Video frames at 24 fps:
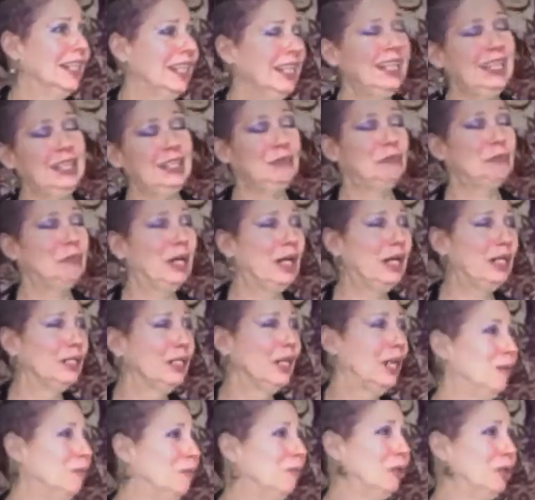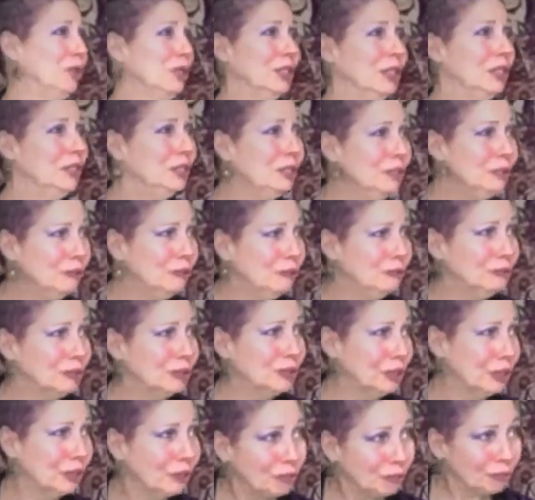he can buy a lot more than you.
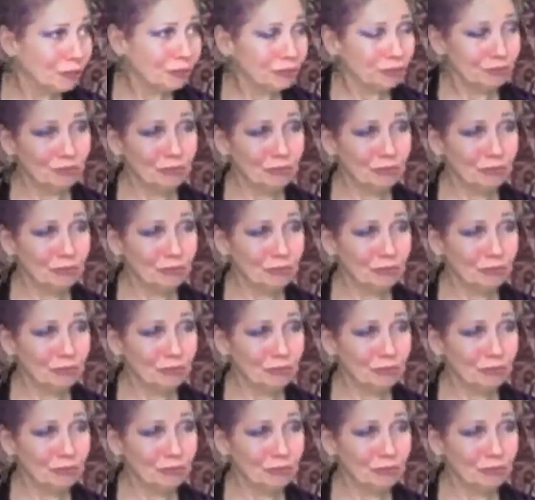So